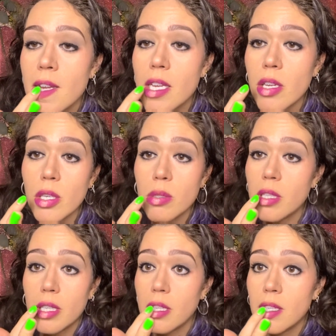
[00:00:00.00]
You could use
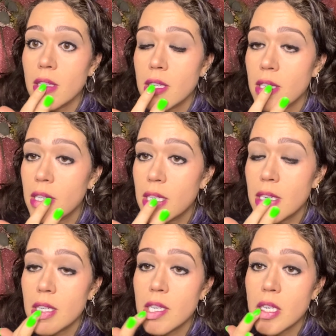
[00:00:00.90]
like a
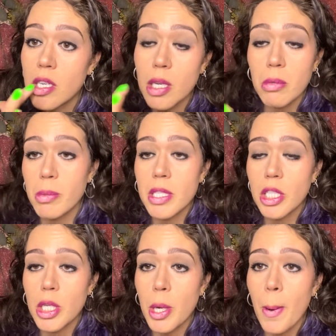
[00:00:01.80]
cream lipstick
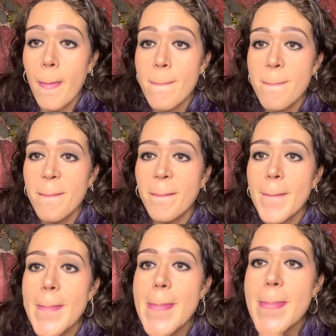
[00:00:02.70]
too,
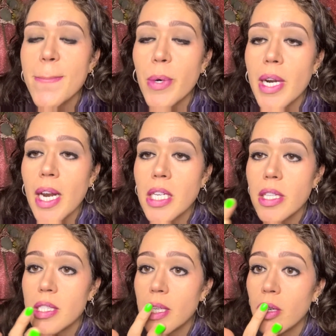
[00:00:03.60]
or add it to
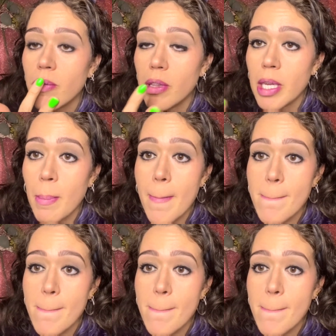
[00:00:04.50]
the center of the lip.